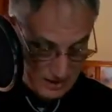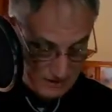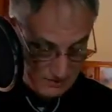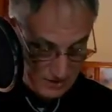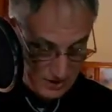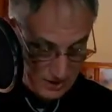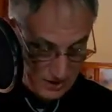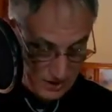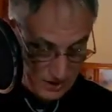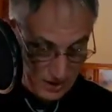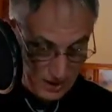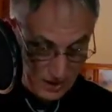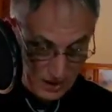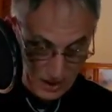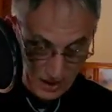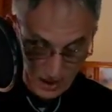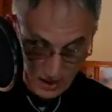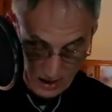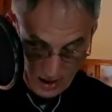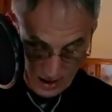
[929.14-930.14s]
Pretty good,
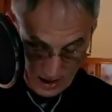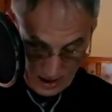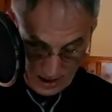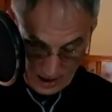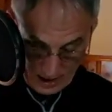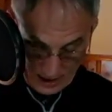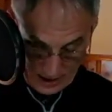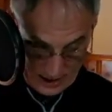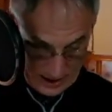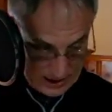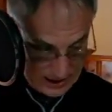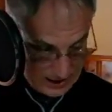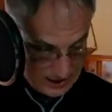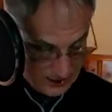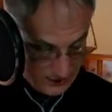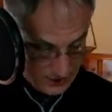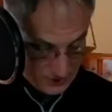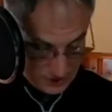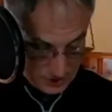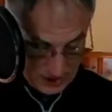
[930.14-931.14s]

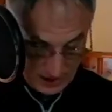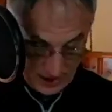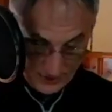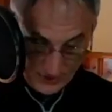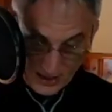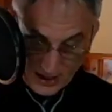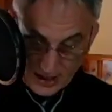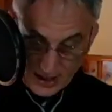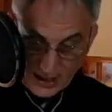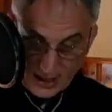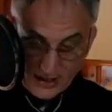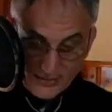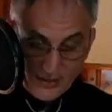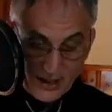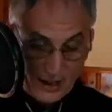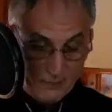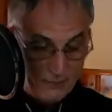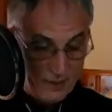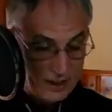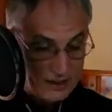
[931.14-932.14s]
huh? There's nothing that
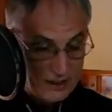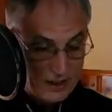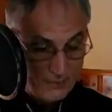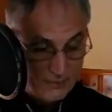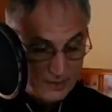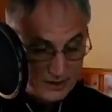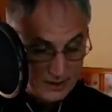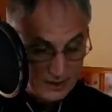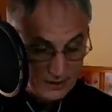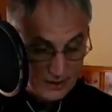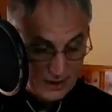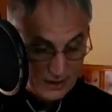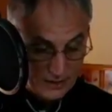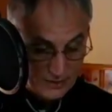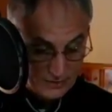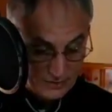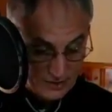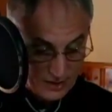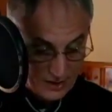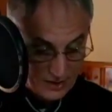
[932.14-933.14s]
I picked up in the
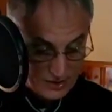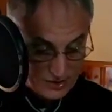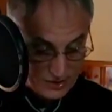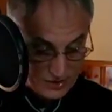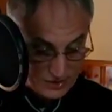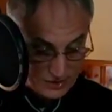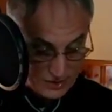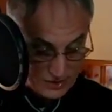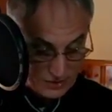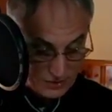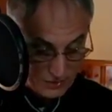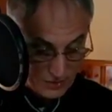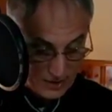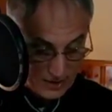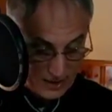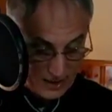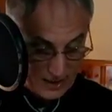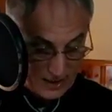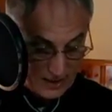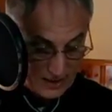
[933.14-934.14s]
legal notices this
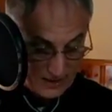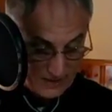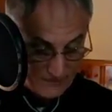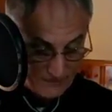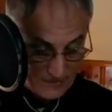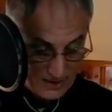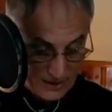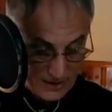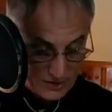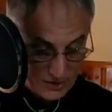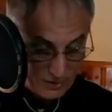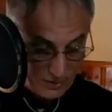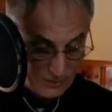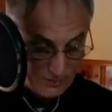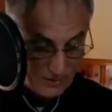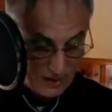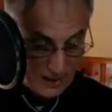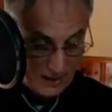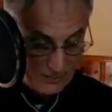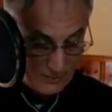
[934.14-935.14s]
week, so we'll
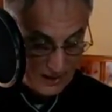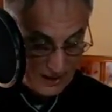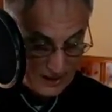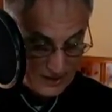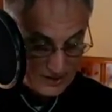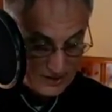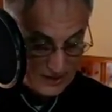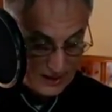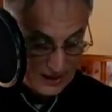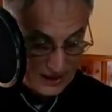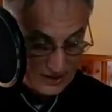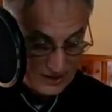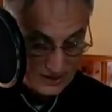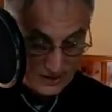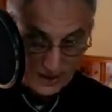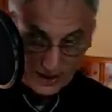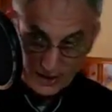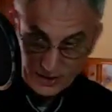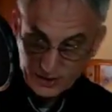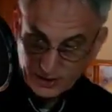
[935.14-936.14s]
bypass that
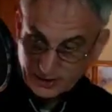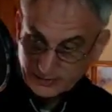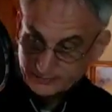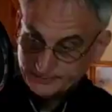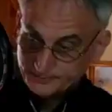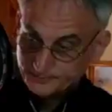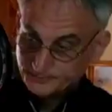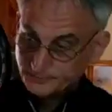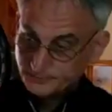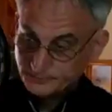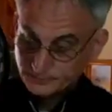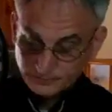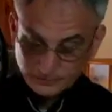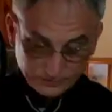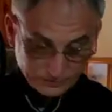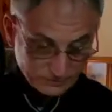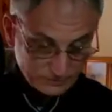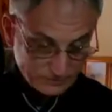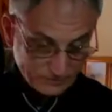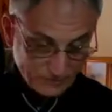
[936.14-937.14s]
section.
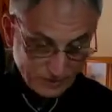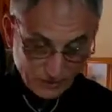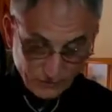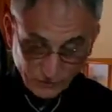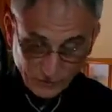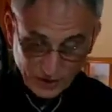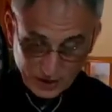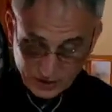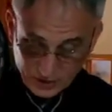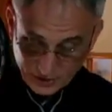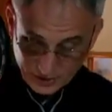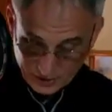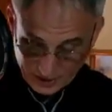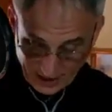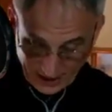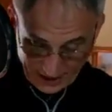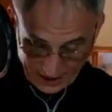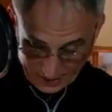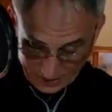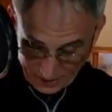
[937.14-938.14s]
42
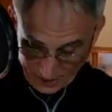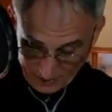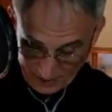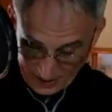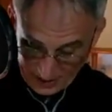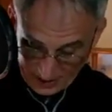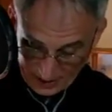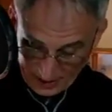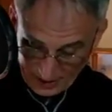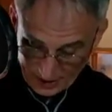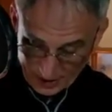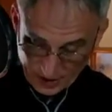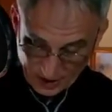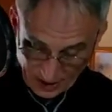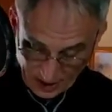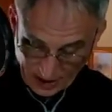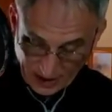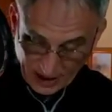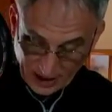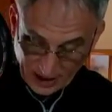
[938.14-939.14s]
seconds. Oh my gosh.
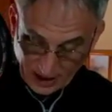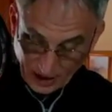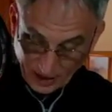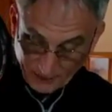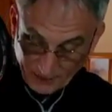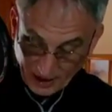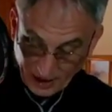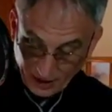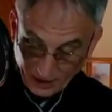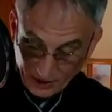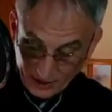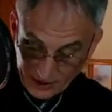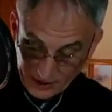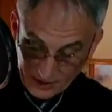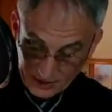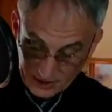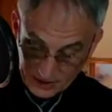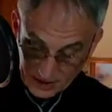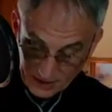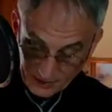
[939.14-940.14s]

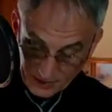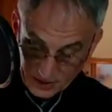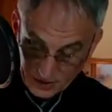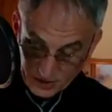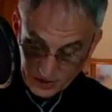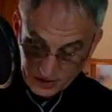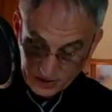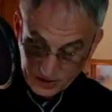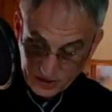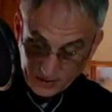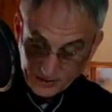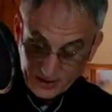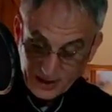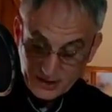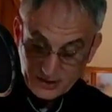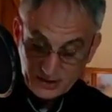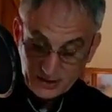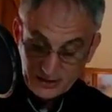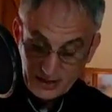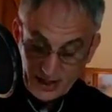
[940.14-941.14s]
Apparently, someone
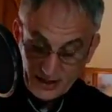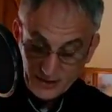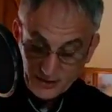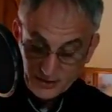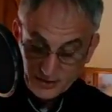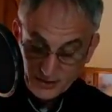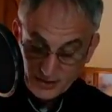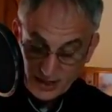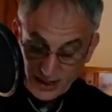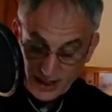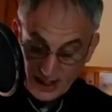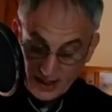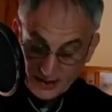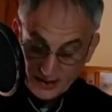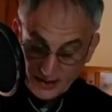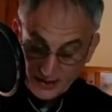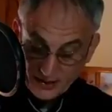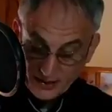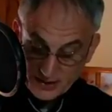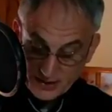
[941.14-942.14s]
has a letter to the
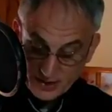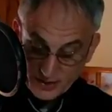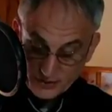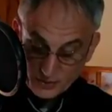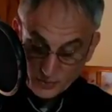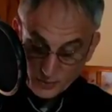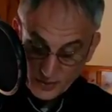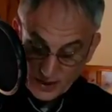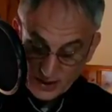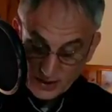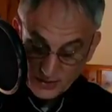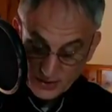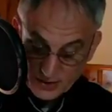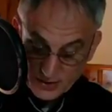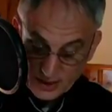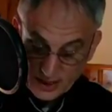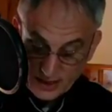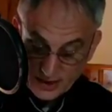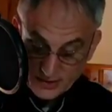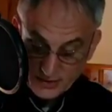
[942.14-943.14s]
editor. It says, "Reader
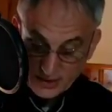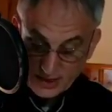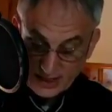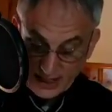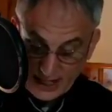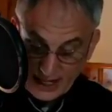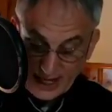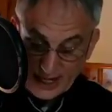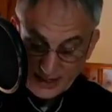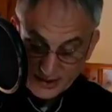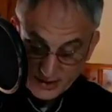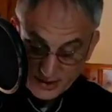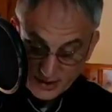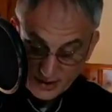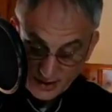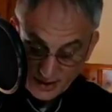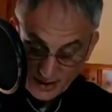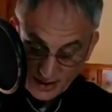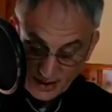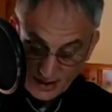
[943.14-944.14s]
says
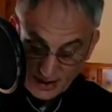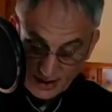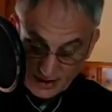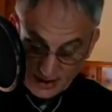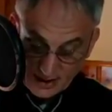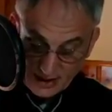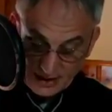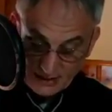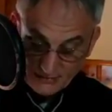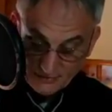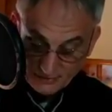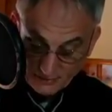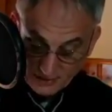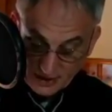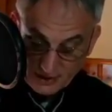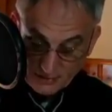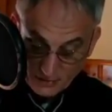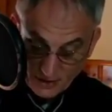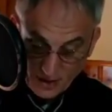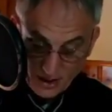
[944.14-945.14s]
cats get a
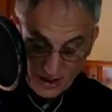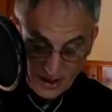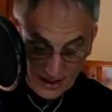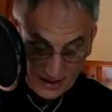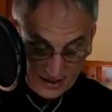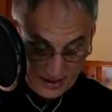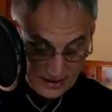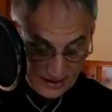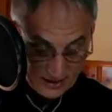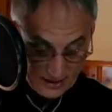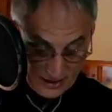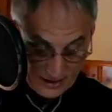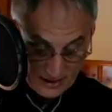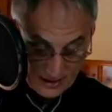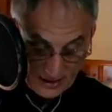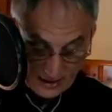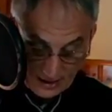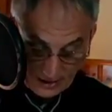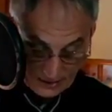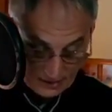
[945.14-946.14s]
free ride
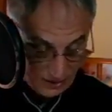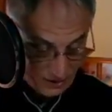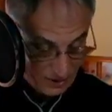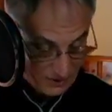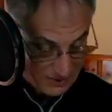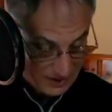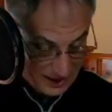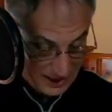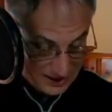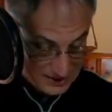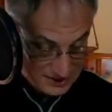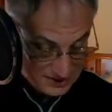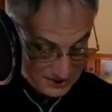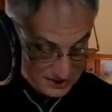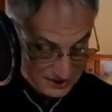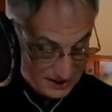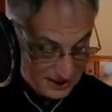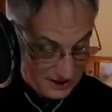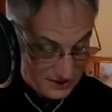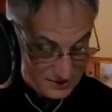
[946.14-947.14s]
in Lower
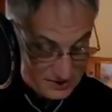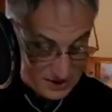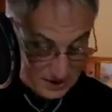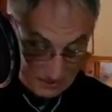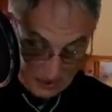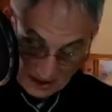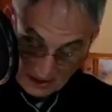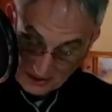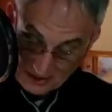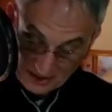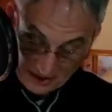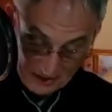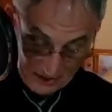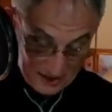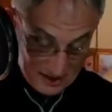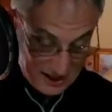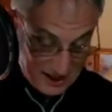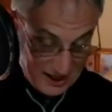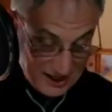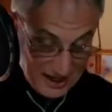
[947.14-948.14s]
Paxton Township."
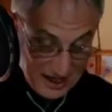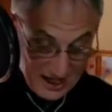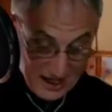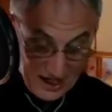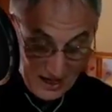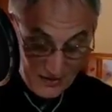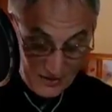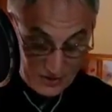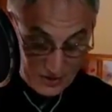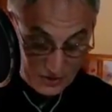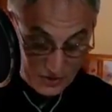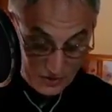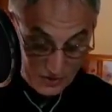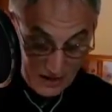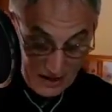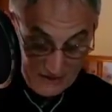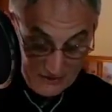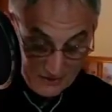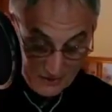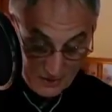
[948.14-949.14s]
Okay. There's a
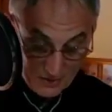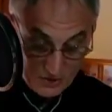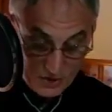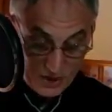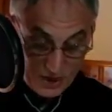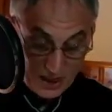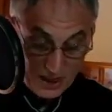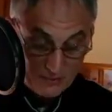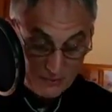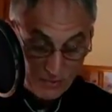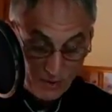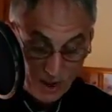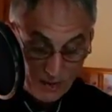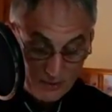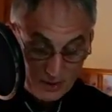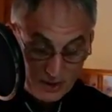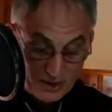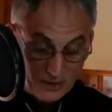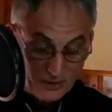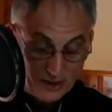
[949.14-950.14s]
drive-through chicken
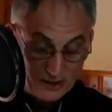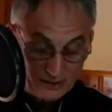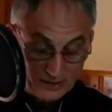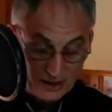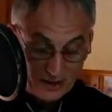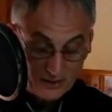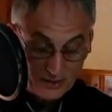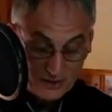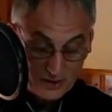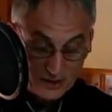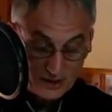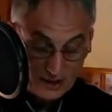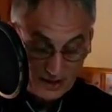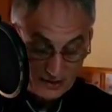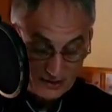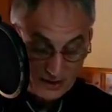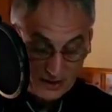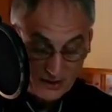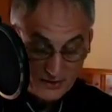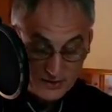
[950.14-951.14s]
barbecue at
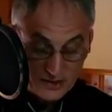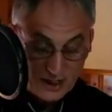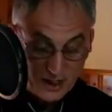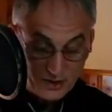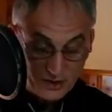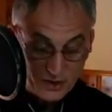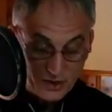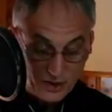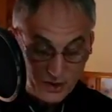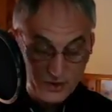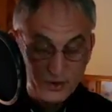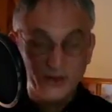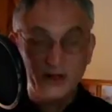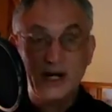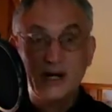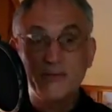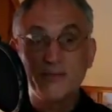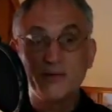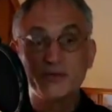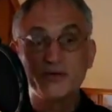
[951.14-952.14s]
Linglestown Church on
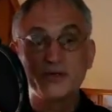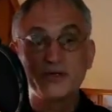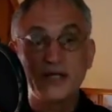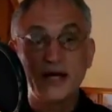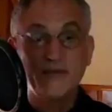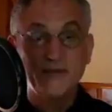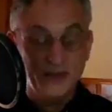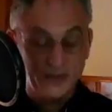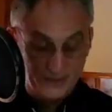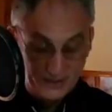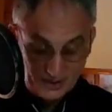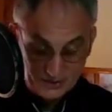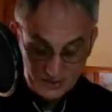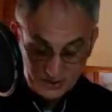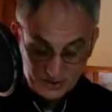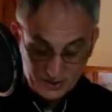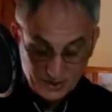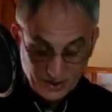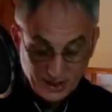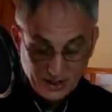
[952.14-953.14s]
April 7th.
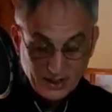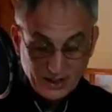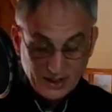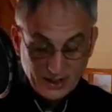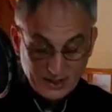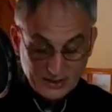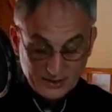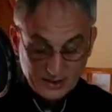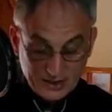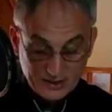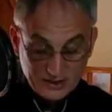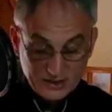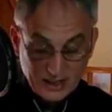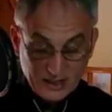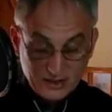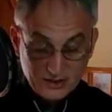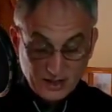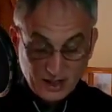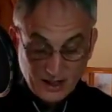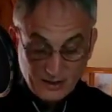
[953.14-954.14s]
That's the
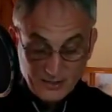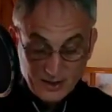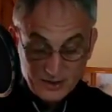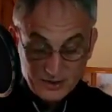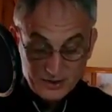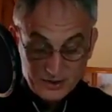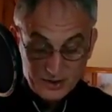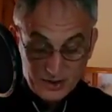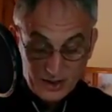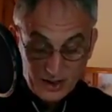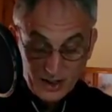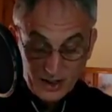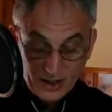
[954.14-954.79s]
St. Thomas